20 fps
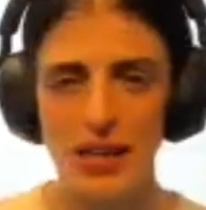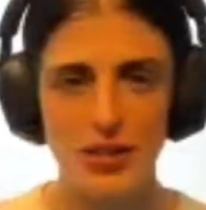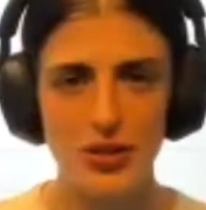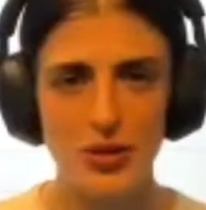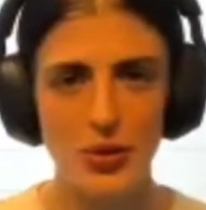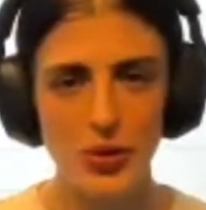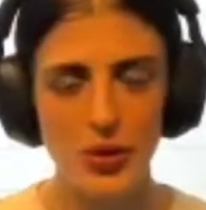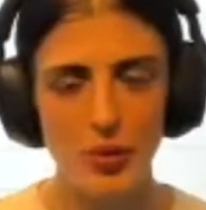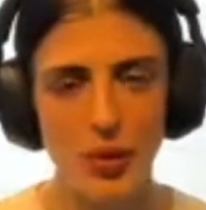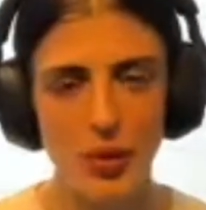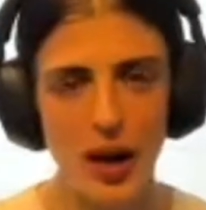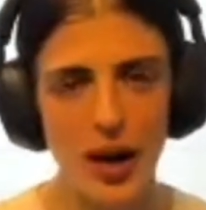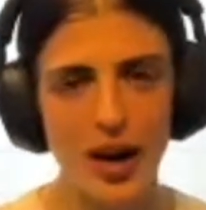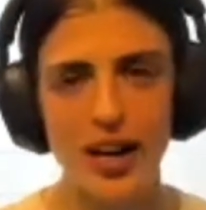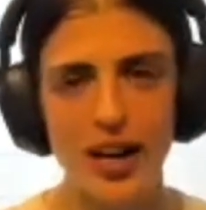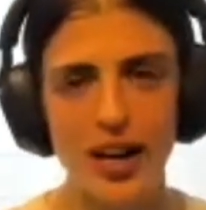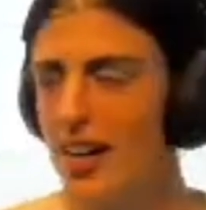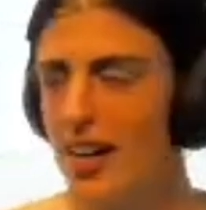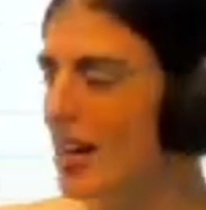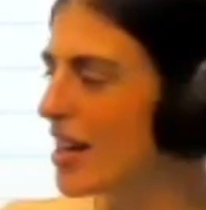
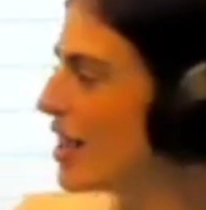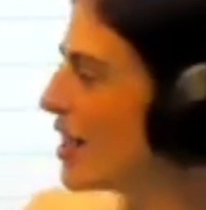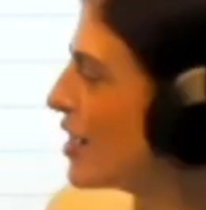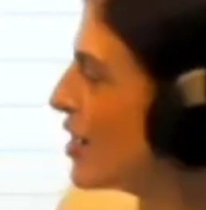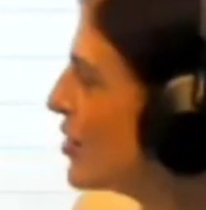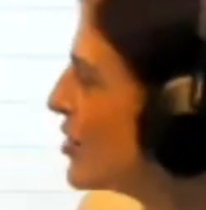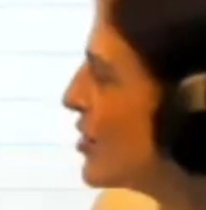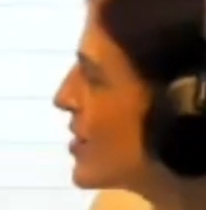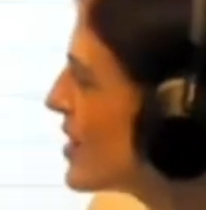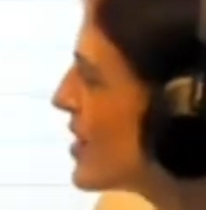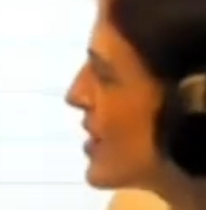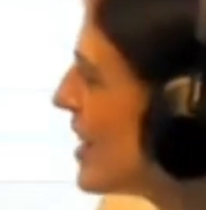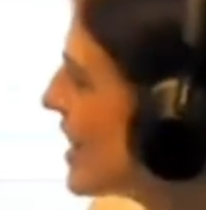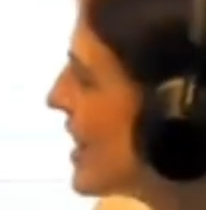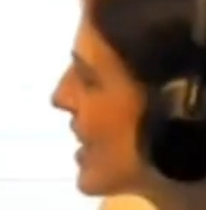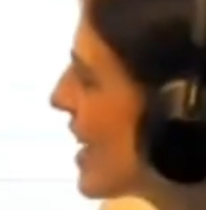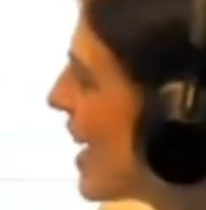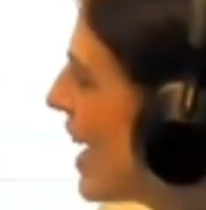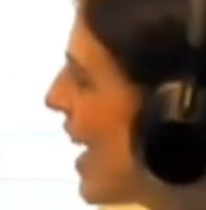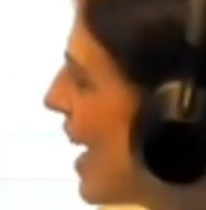toolbar, you'll see
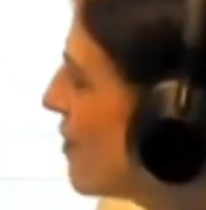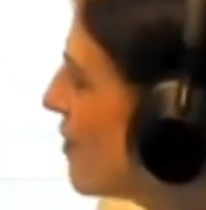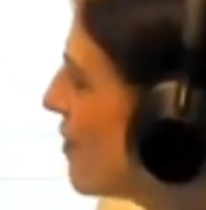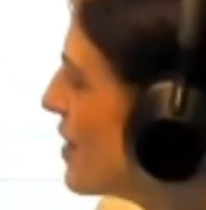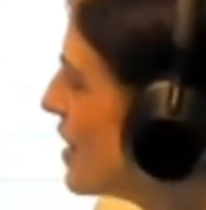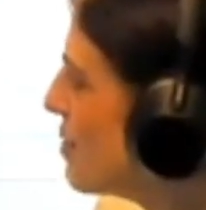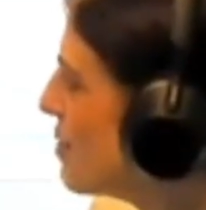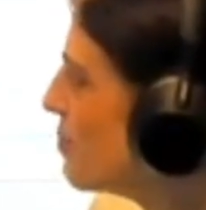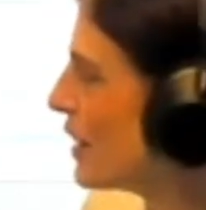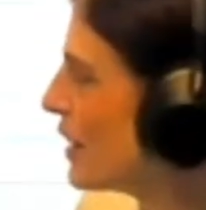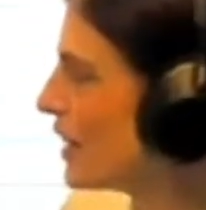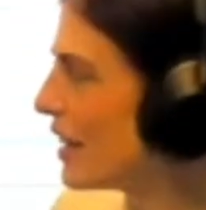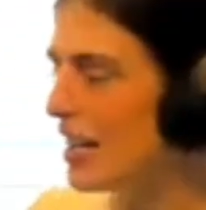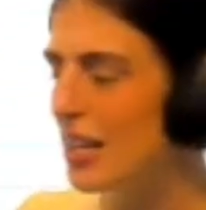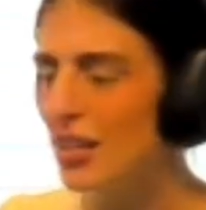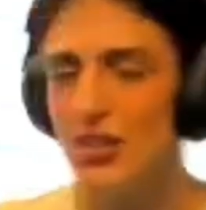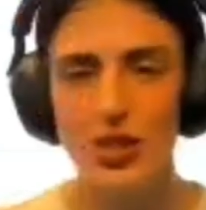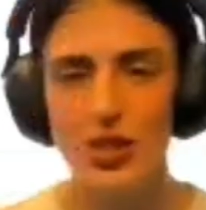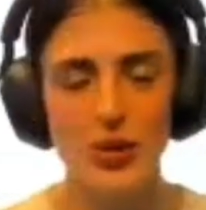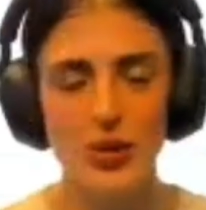that I have the
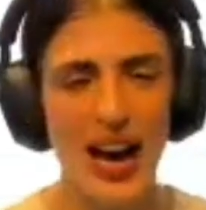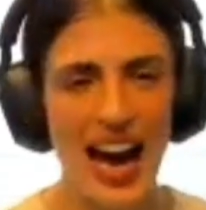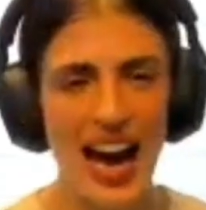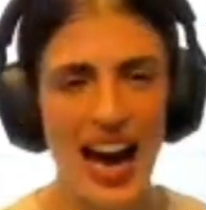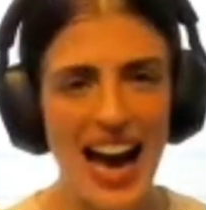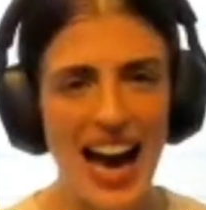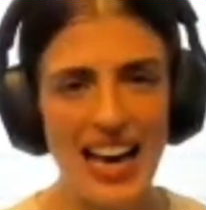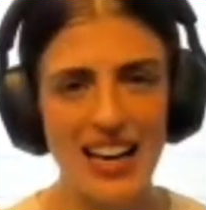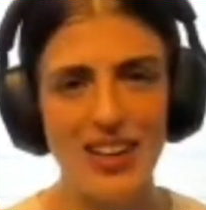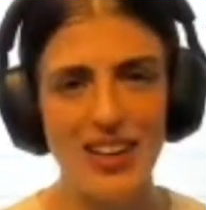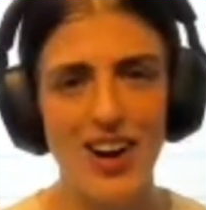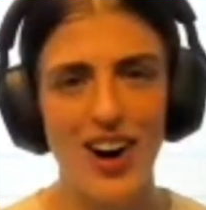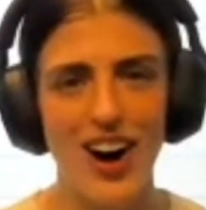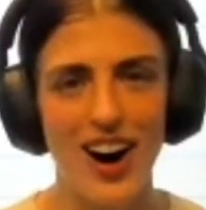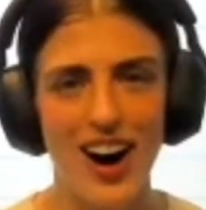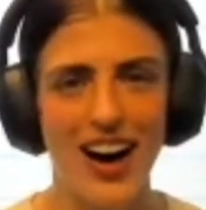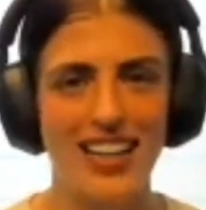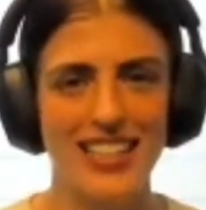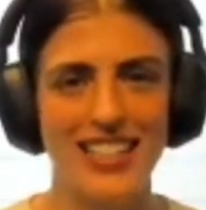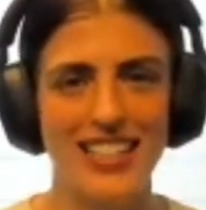ability to add
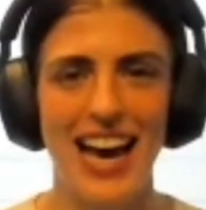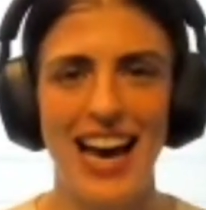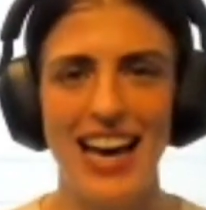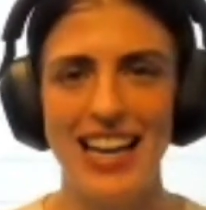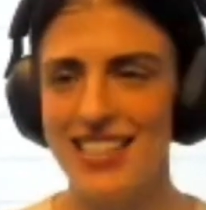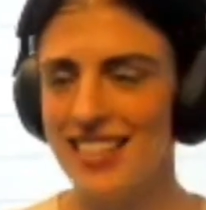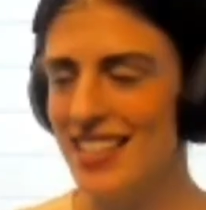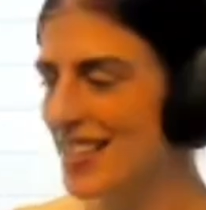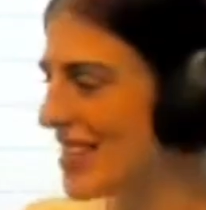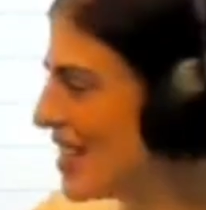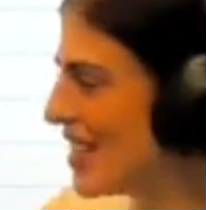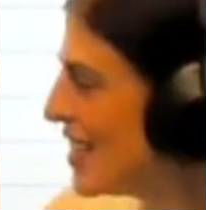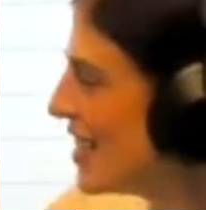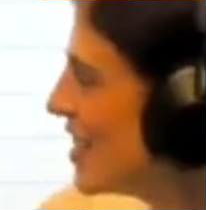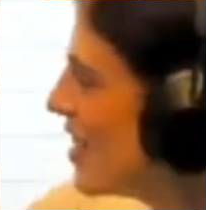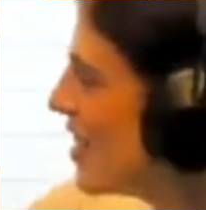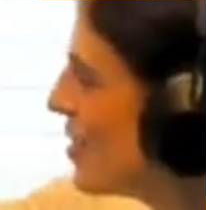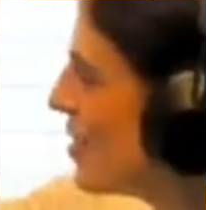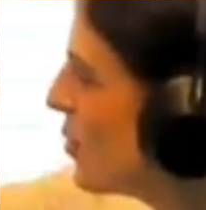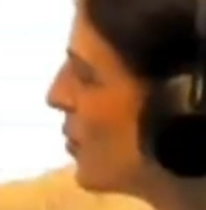content.
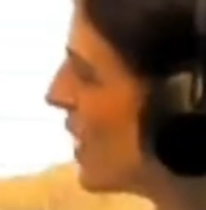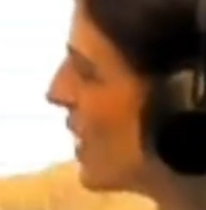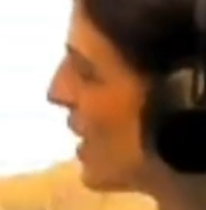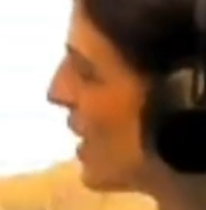When I